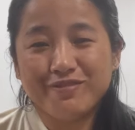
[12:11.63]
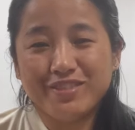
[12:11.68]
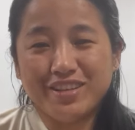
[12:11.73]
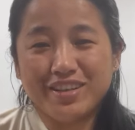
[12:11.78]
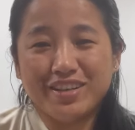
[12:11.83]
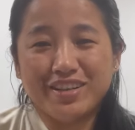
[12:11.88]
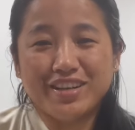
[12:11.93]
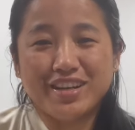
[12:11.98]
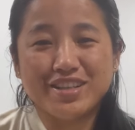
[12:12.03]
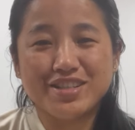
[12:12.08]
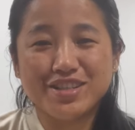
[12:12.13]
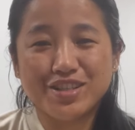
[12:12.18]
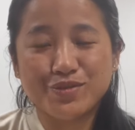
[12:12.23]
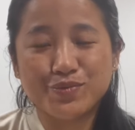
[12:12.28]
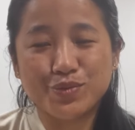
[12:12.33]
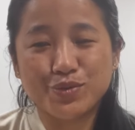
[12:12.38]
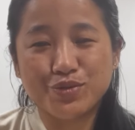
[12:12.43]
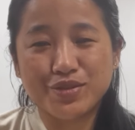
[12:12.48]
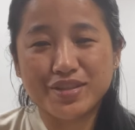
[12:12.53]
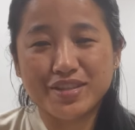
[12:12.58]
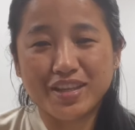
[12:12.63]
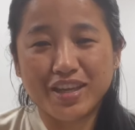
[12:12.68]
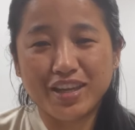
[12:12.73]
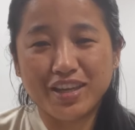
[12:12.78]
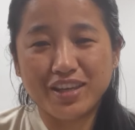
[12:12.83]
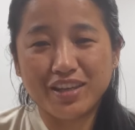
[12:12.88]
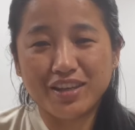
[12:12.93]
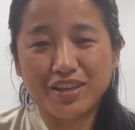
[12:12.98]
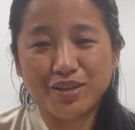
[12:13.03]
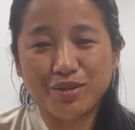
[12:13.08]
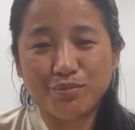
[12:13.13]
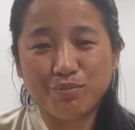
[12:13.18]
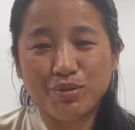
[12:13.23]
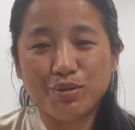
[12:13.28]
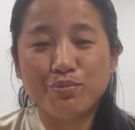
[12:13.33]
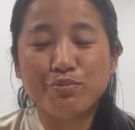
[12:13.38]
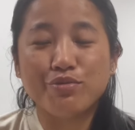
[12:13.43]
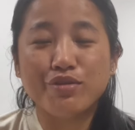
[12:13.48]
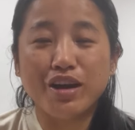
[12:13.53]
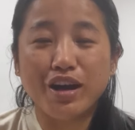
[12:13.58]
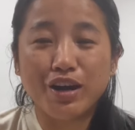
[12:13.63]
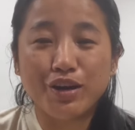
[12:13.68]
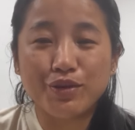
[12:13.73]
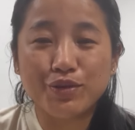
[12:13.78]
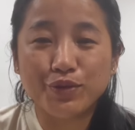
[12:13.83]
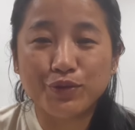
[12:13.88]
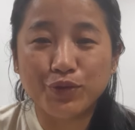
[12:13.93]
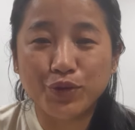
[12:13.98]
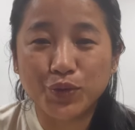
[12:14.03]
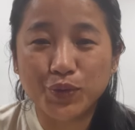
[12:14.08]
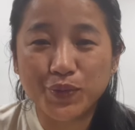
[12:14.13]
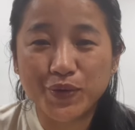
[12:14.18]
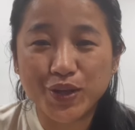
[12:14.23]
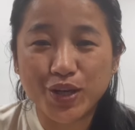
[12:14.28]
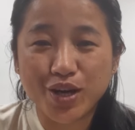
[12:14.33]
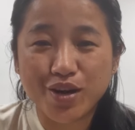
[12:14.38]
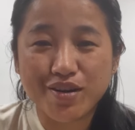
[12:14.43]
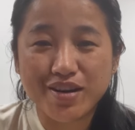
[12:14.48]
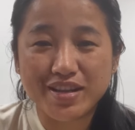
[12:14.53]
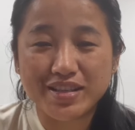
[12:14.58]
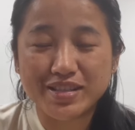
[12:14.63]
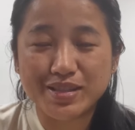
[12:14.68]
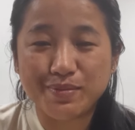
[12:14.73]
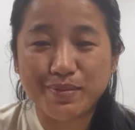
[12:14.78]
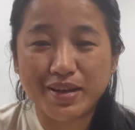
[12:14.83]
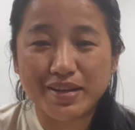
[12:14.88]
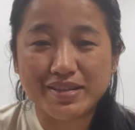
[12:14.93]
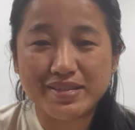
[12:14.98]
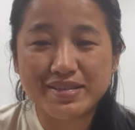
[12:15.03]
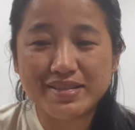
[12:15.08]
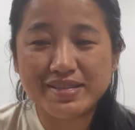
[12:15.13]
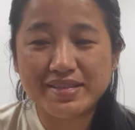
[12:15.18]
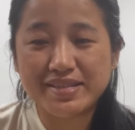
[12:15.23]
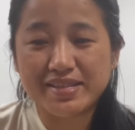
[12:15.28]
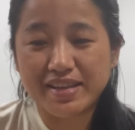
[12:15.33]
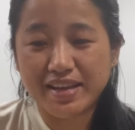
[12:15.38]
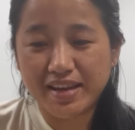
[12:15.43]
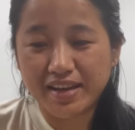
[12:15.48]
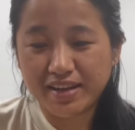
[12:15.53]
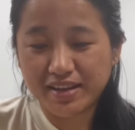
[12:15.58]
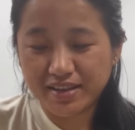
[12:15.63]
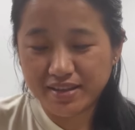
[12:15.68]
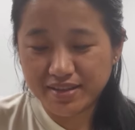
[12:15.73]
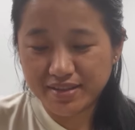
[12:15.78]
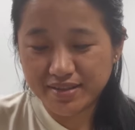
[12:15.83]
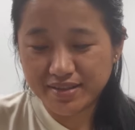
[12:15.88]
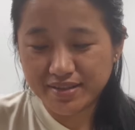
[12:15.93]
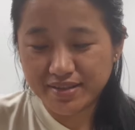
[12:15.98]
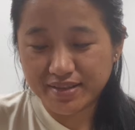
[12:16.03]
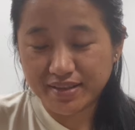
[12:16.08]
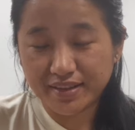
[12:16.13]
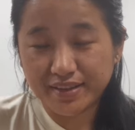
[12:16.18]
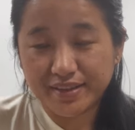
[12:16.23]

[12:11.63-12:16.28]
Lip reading: I just want to say be proud of who we are as Tibetans, and